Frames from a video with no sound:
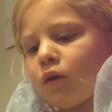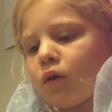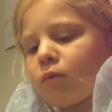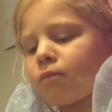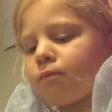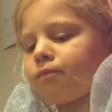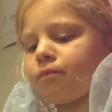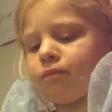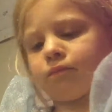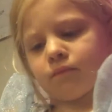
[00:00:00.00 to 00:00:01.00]
Um,
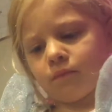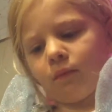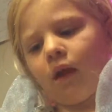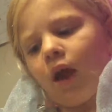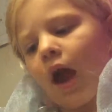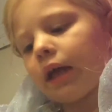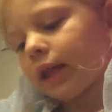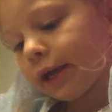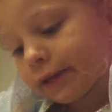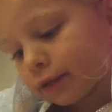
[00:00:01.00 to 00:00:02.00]
I
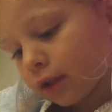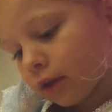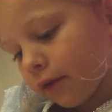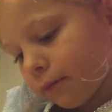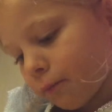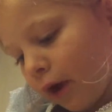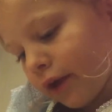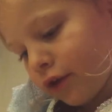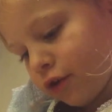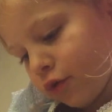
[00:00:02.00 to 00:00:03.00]
like to live
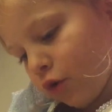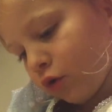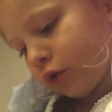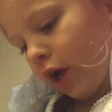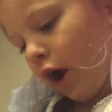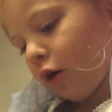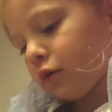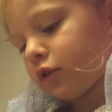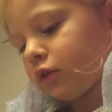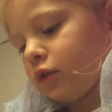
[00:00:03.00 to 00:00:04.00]
by your town